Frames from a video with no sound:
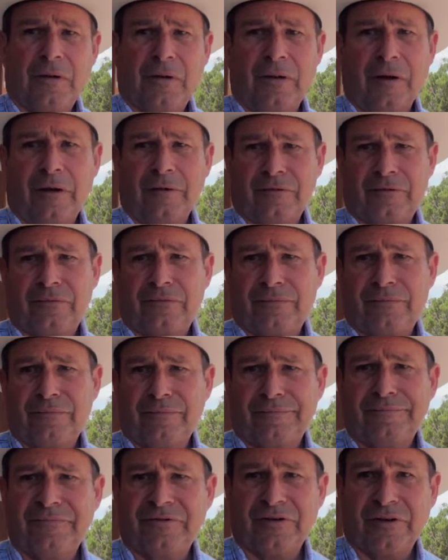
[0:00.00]
That's
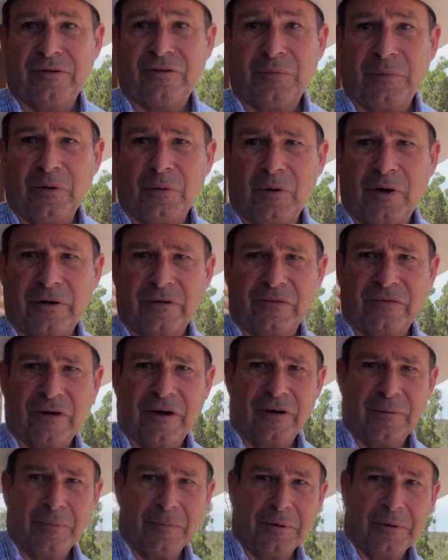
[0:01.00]
since been rectified.
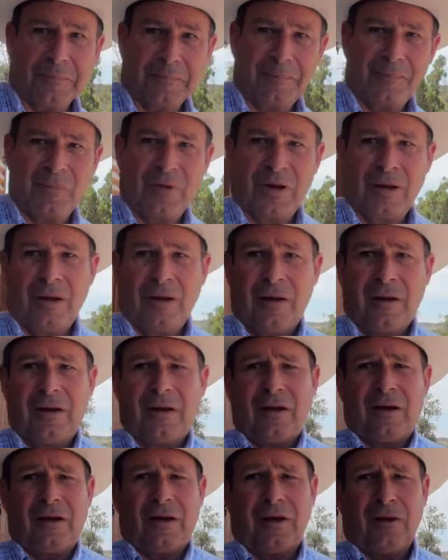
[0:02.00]

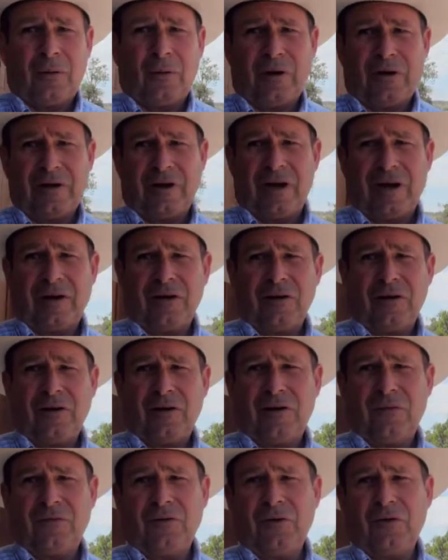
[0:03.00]
But anyway, the
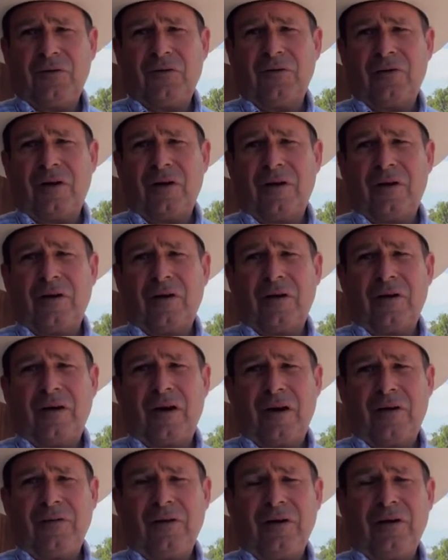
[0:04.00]
idea of using a
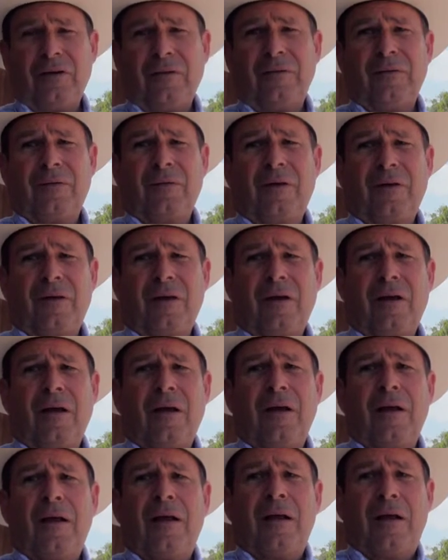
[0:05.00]
heavy,
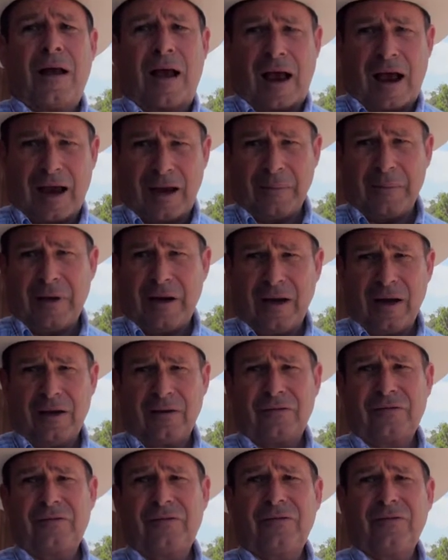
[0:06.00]
high
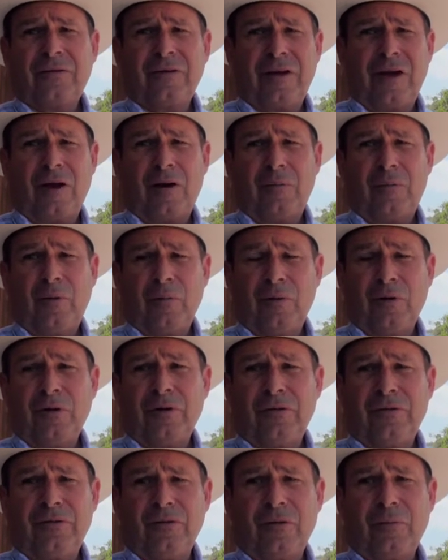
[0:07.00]
mass caliber
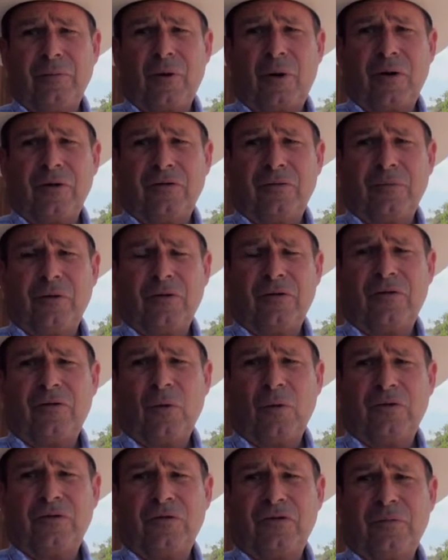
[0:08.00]
bullet to impart as much
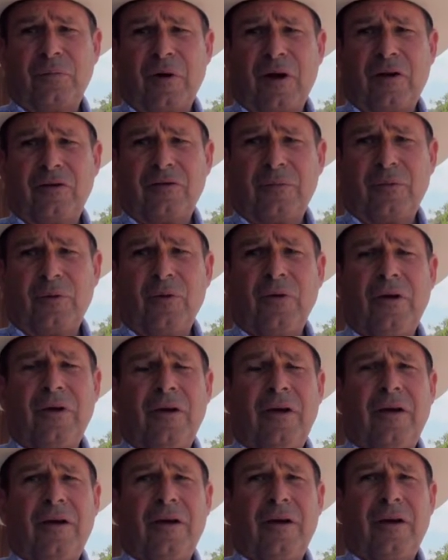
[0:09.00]
force as possible
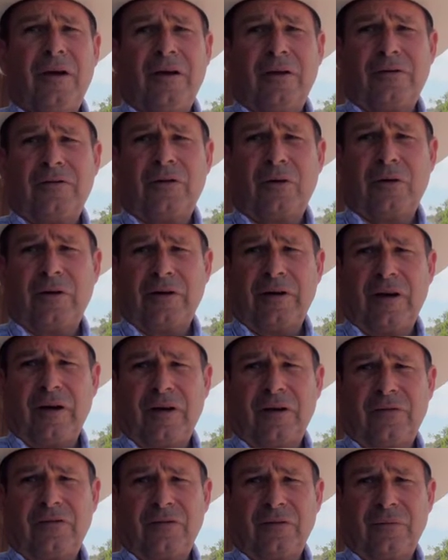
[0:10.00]
certainly
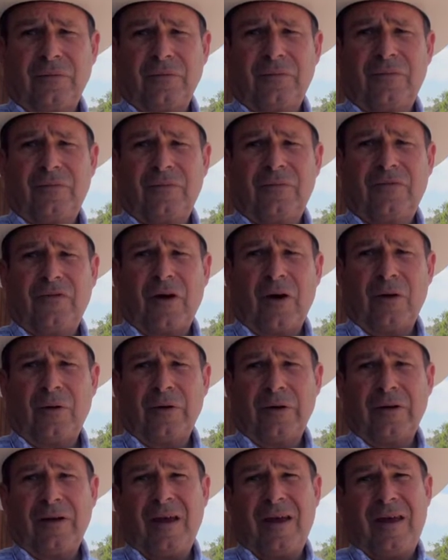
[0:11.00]
has some
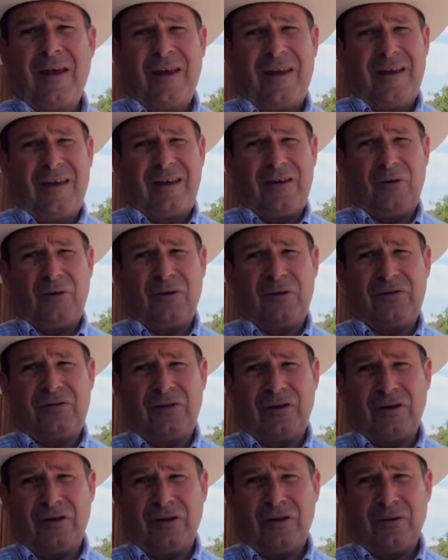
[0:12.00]
following. You can
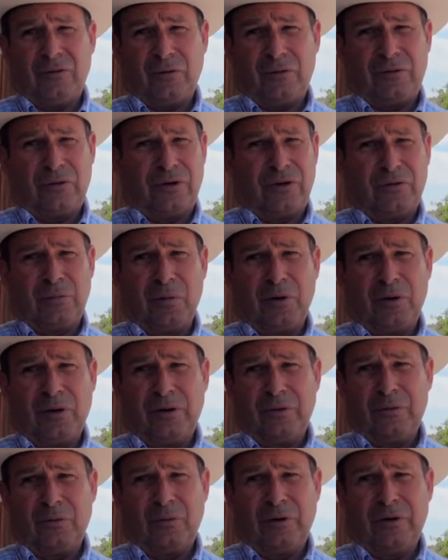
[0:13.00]
see that with this
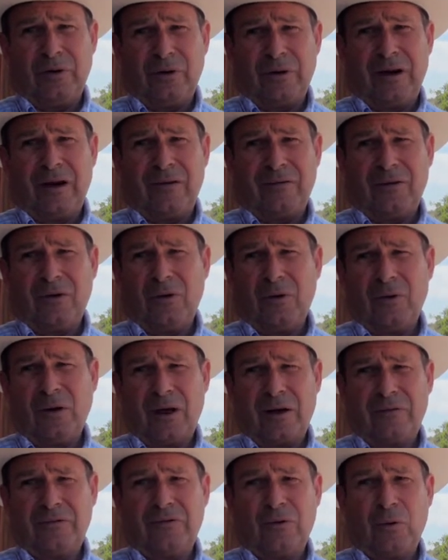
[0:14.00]
bullet we don't have a whole
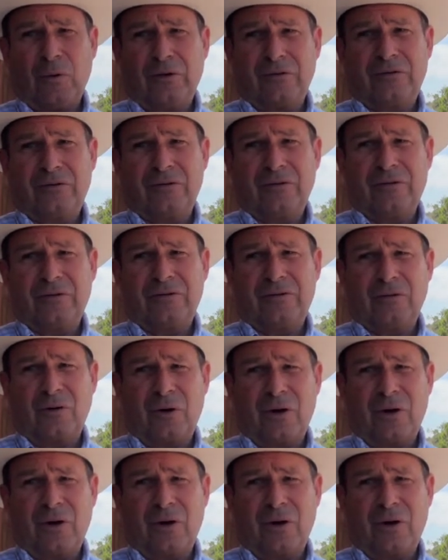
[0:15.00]
lot of force, so